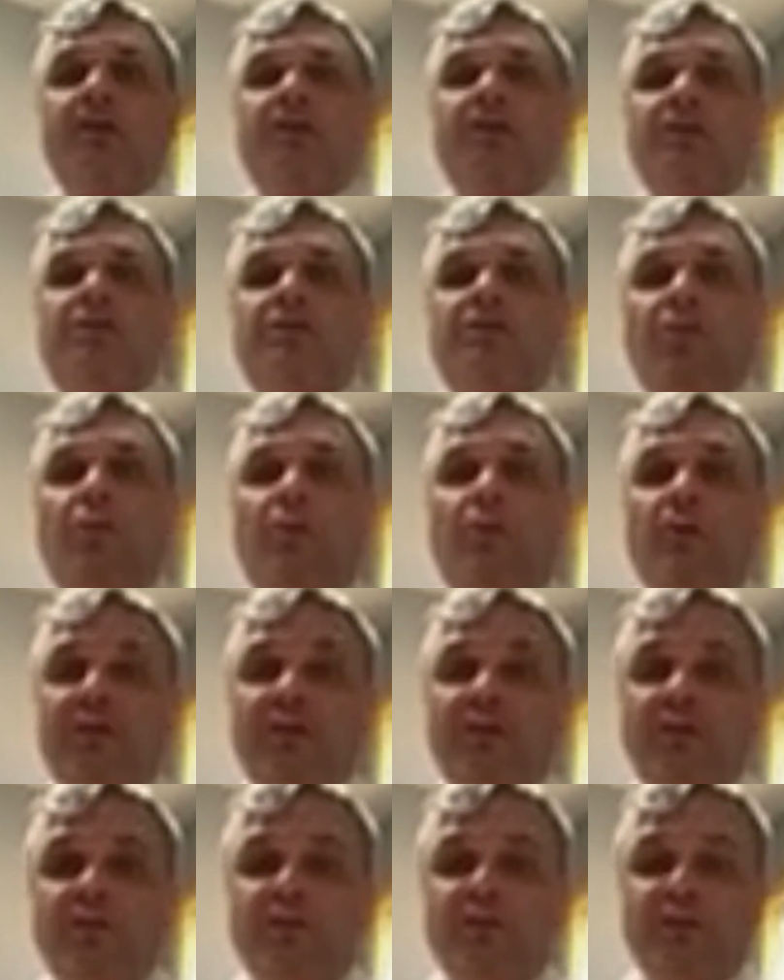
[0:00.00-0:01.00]
So what
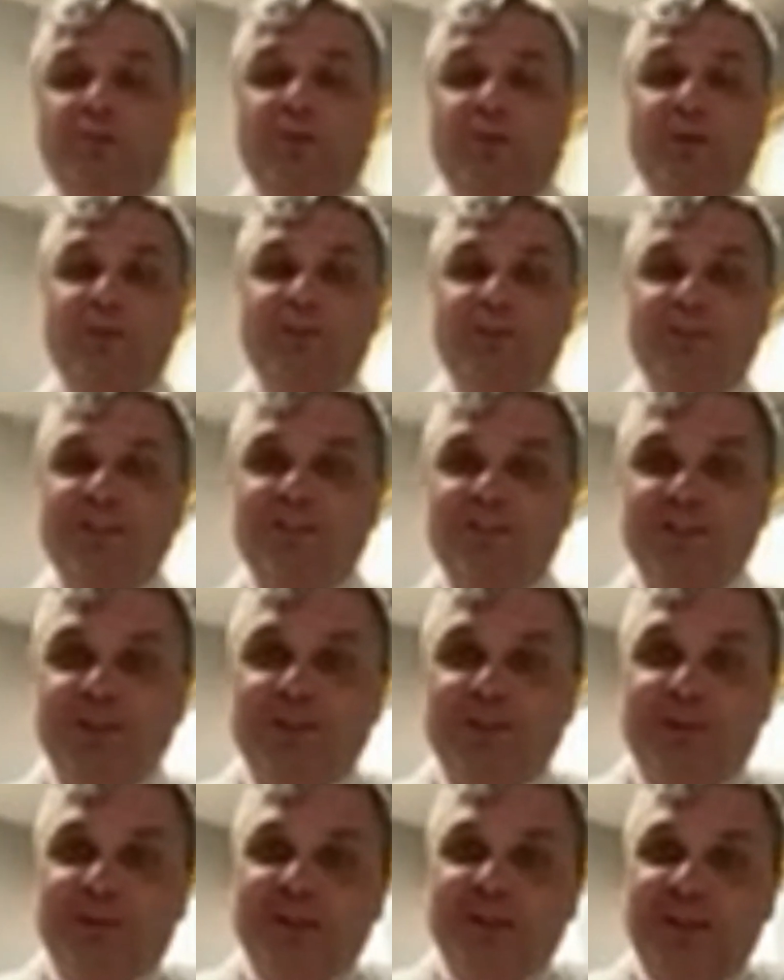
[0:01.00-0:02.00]
are you supposed to
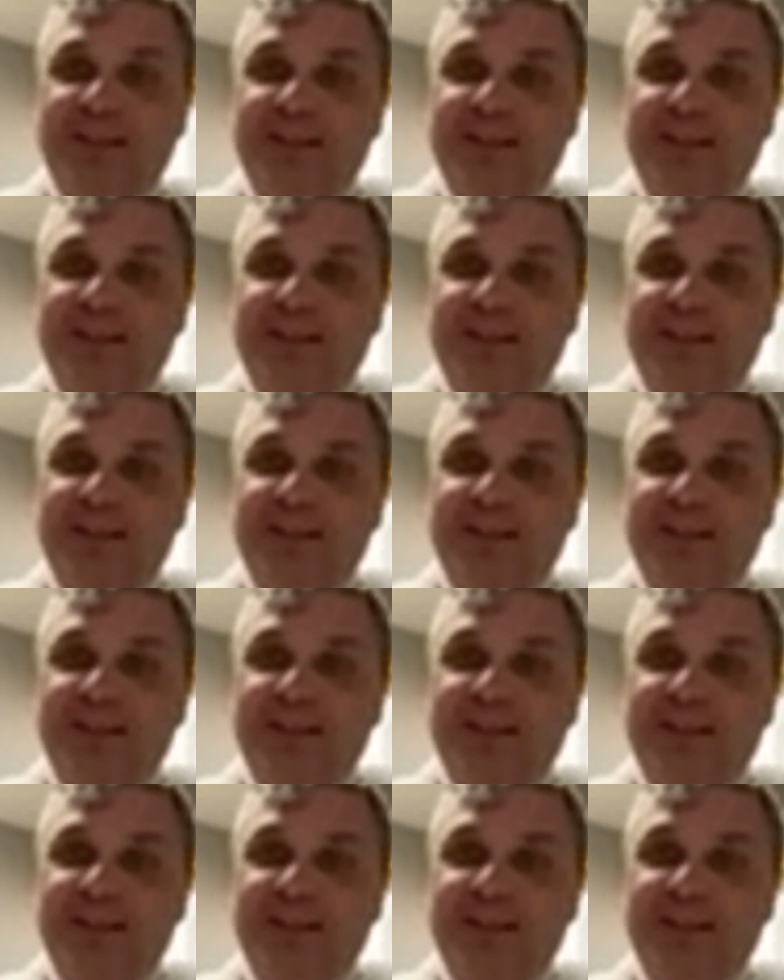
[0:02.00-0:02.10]
do?